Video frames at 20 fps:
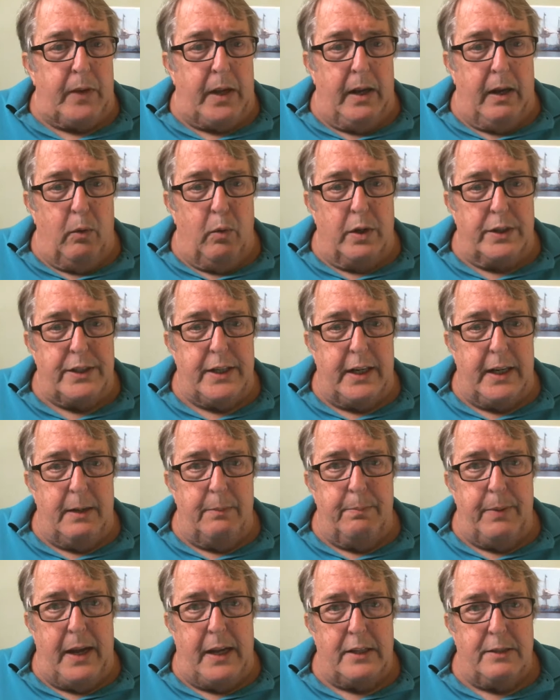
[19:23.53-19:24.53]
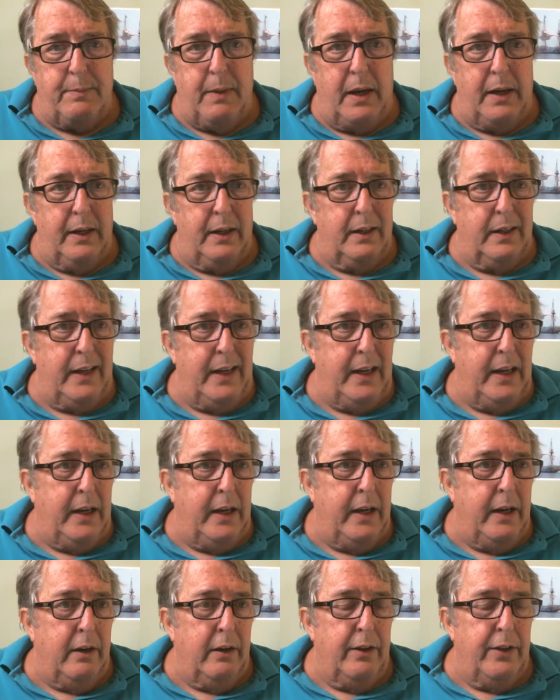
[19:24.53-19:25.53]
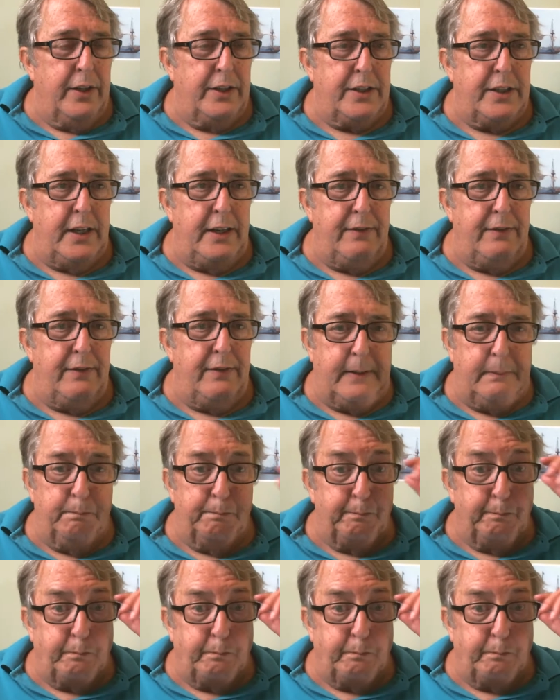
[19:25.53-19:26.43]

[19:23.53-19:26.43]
Once I get past my little gig here this evening.